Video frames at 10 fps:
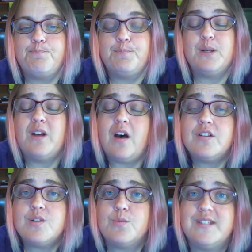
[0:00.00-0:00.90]
But
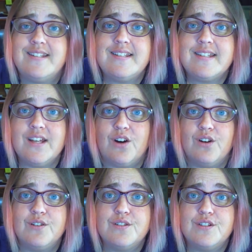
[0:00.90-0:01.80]
also resist the
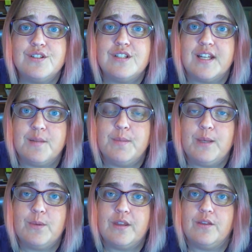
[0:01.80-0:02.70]
urge to
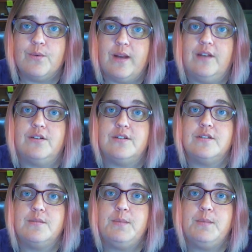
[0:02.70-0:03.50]
compete with other writers,